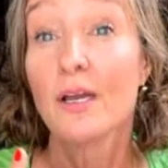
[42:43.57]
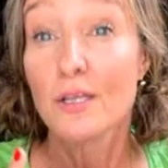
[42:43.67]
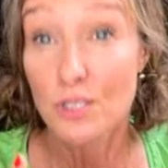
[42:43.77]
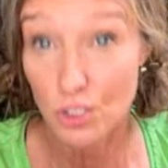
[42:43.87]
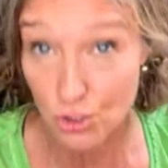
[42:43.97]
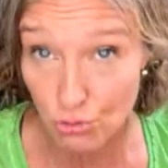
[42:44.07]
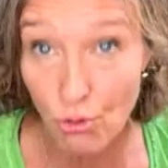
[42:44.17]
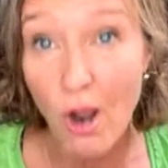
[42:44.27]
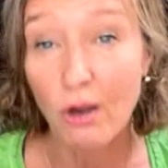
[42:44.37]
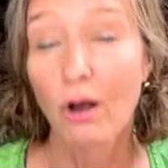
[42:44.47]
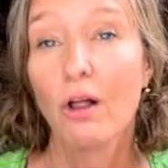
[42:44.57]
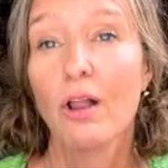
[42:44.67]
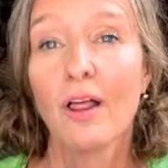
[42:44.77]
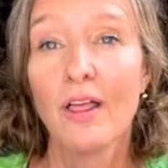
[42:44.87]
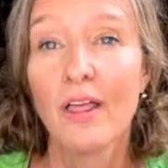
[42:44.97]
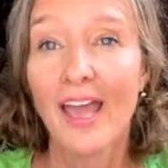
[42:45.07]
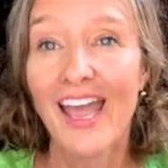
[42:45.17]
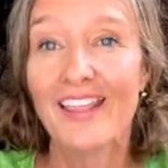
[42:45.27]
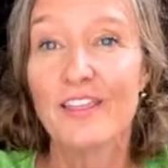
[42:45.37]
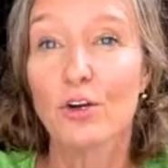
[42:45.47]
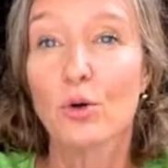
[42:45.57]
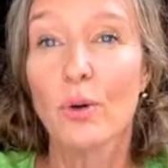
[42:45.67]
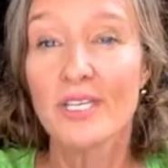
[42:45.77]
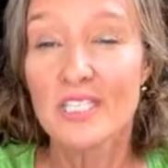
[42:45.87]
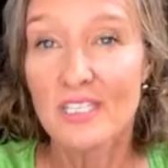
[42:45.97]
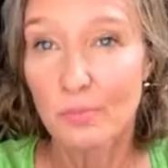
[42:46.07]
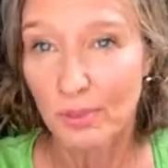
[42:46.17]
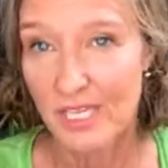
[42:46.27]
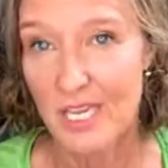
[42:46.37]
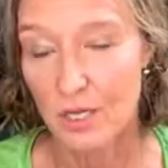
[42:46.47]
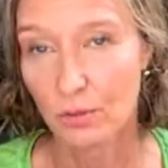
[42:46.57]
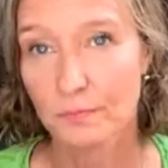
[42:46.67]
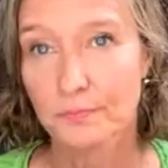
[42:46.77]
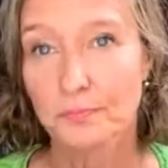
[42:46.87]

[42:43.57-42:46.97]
struggle, and they're going to deplete you.